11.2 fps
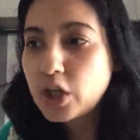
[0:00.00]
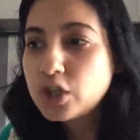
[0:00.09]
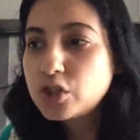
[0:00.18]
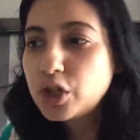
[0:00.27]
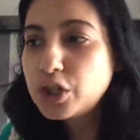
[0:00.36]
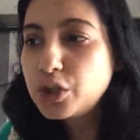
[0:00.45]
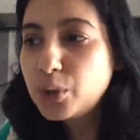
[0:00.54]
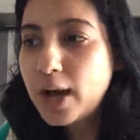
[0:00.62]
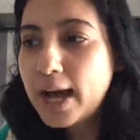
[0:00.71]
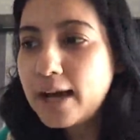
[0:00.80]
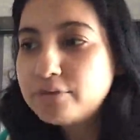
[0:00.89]
So you
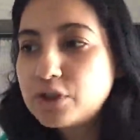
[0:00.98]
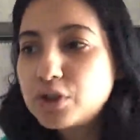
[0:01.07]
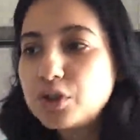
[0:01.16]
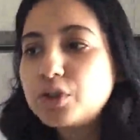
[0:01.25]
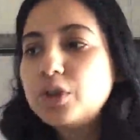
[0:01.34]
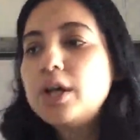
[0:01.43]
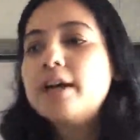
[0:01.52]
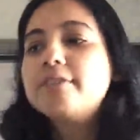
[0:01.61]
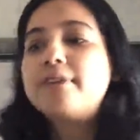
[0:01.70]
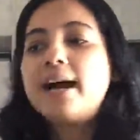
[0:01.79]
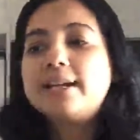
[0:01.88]
have to
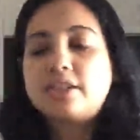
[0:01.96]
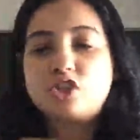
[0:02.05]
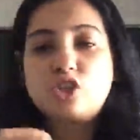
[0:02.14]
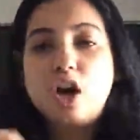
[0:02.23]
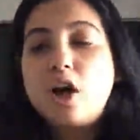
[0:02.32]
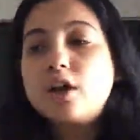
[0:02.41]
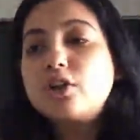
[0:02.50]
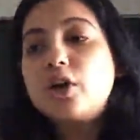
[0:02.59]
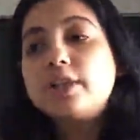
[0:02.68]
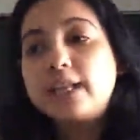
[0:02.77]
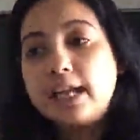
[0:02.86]
find a chart
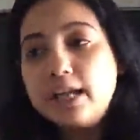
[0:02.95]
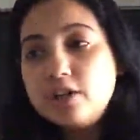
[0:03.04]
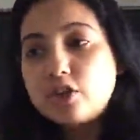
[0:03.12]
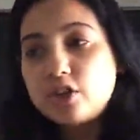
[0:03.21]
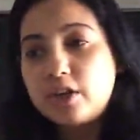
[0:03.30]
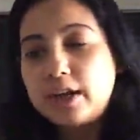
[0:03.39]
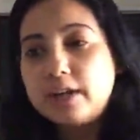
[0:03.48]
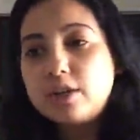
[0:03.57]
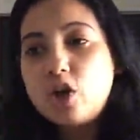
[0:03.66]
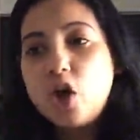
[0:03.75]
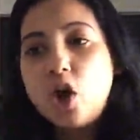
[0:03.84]
on the
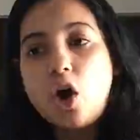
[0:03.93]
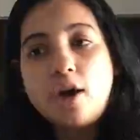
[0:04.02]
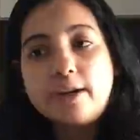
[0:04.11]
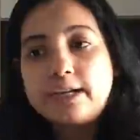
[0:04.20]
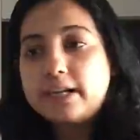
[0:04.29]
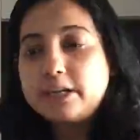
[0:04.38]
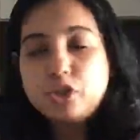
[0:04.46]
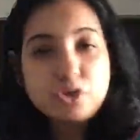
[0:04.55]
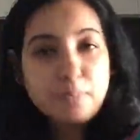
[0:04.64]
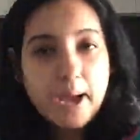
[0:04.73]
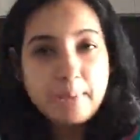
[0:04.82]
internet or in a
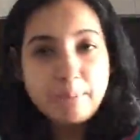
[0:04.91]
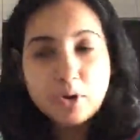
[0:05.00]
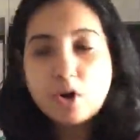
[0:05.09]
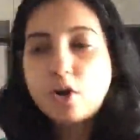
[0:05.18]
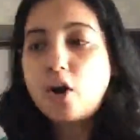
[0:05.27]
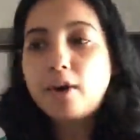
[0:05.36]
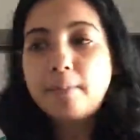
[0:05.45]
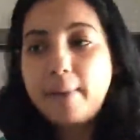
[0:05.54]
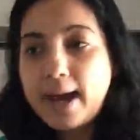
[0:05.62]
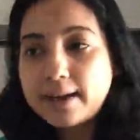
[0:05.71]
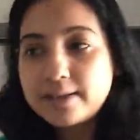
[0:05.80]
newspaper or
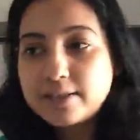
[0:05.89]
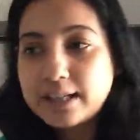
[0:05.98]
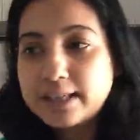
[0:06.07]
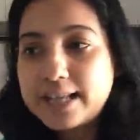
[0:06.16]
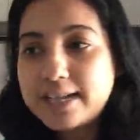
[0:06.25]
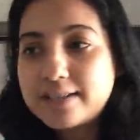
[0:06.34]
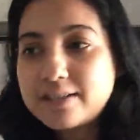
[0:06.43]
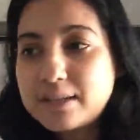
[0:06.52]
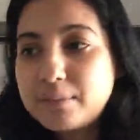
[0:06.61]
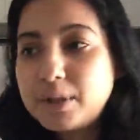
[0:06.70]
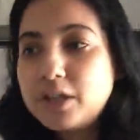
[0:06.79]
magazine that is
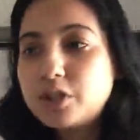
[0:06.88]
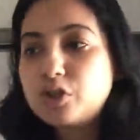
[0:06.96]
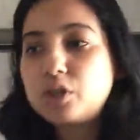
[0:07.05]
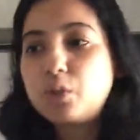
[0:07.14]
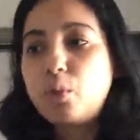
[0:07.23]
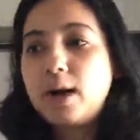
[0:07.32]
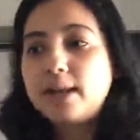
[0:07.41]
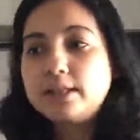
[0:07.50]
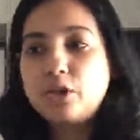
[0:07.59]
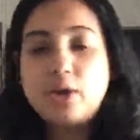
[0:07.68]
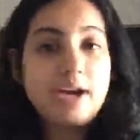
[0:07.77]
similar to the
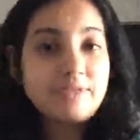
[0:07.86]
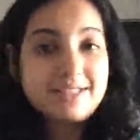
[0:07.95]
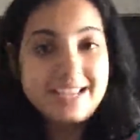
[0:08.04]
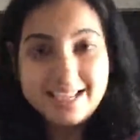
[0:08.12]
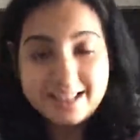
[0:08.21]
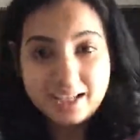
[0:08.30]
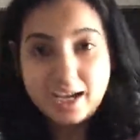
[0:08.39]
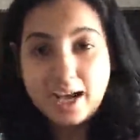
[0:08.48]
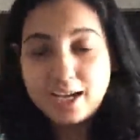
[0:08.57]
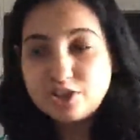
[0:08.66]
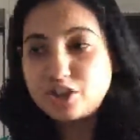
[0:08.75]
one you have seen in the
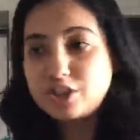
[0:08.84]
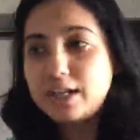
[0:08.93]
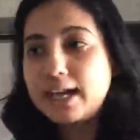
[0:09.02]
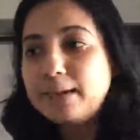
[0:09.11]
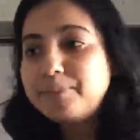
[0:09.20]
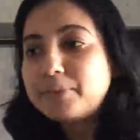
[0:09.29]
class today,